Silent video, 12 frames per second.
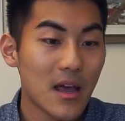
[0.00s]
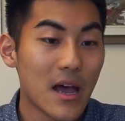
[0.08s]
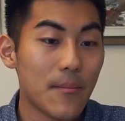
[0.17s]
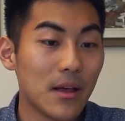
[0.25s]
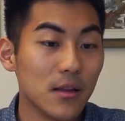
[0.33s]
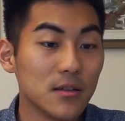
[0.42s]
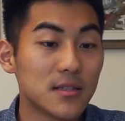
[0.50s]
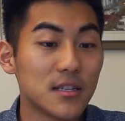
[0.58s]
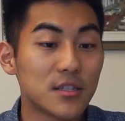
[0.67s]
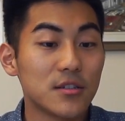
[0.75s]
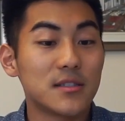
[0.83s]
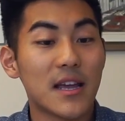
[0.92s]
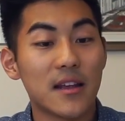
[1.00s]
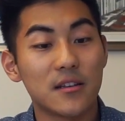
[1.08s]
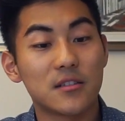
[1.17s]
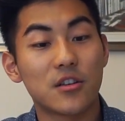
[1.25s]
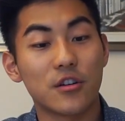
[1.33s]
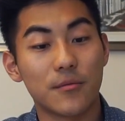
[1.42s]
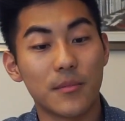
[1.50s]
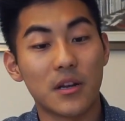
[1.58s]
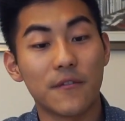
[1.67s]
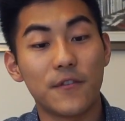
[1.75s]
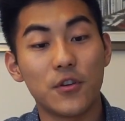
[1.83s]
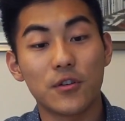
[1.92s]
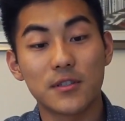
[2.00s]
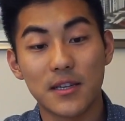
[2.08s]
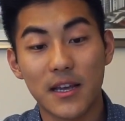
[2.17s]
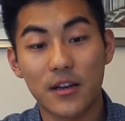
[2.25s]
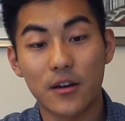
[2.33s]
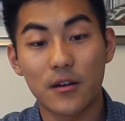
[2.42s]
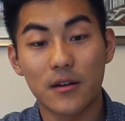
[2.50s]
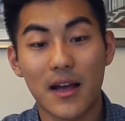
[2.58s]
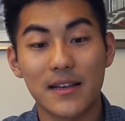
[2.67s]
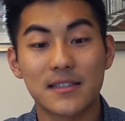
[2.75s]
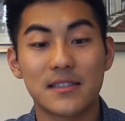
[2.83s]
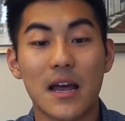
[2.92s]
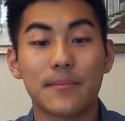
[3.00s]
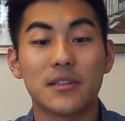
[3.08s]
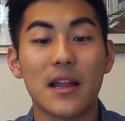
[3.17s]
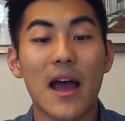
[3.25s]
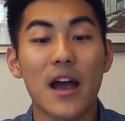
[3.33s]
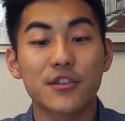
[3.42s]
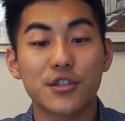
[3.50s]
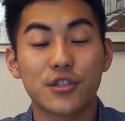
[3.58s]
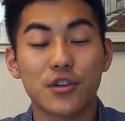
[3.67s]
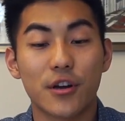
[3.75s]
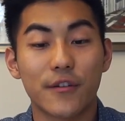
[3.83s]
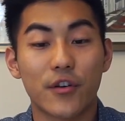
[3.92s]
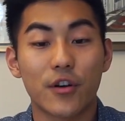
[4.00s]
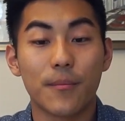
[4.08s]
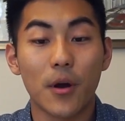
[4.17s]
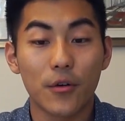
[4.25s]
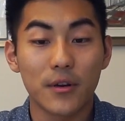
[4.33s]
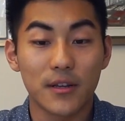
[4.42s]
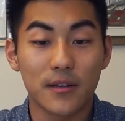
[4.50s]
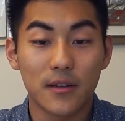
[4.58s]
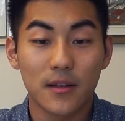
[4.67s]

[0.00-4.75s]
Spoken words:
At my little sister's tennis tournament a few years later, I snapped an action shot of her opponent.